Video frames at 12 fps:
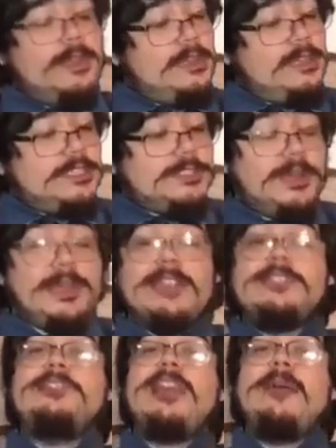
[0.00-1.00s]
So I guess you
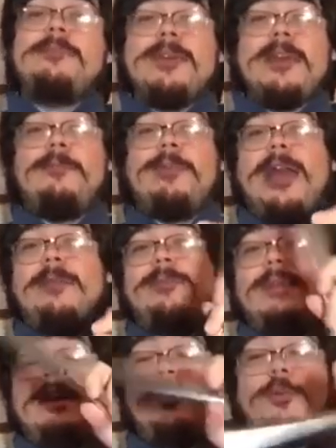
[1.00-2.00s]
can play a pipe
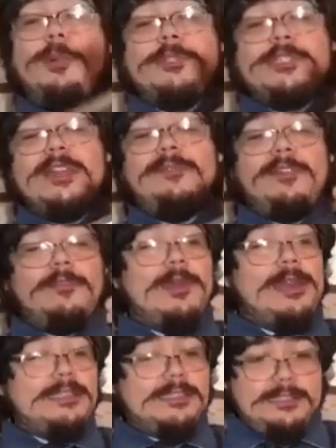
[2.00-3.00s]
in a whole bunch of different
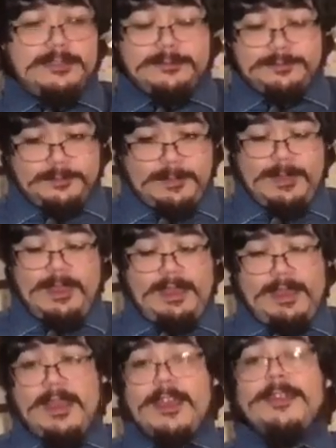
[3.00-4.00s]
ways.
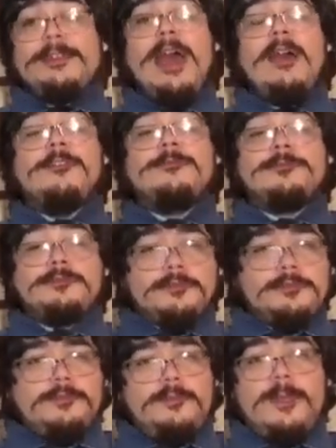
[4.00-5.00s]
Now,
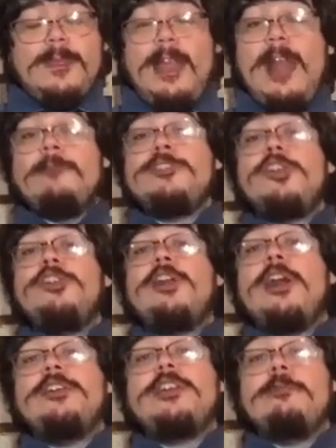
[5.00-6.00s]
I'm showing you how
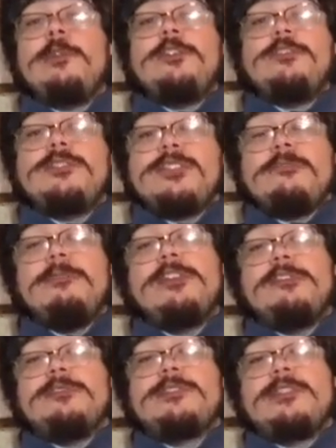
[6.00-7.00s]
you can reduce,
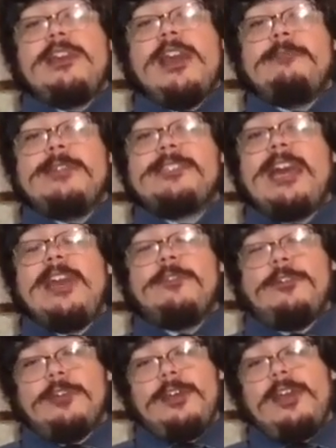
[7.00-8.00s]
reuse, and recycle.
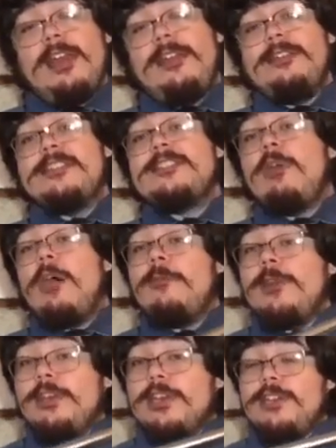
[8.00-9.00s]
And this is one way you
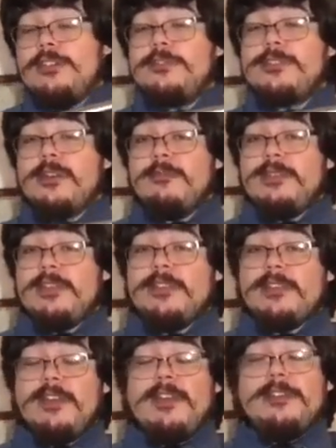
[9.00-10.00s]
can use something
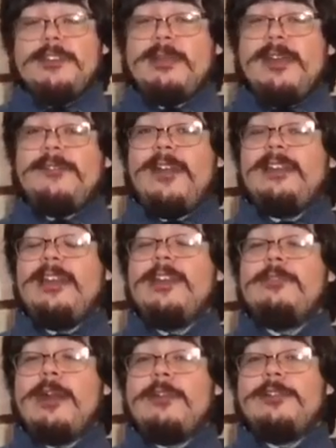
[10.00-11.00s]
you might find laying
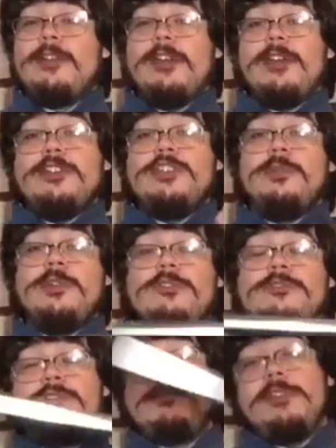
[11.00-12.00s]
around to reduce,
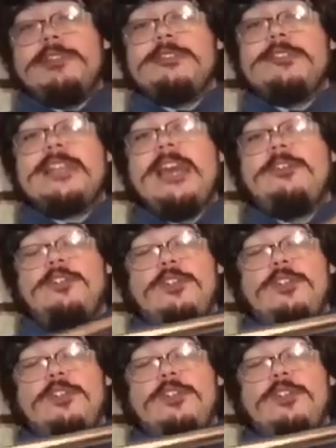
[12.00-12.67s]
reuse, and recycle.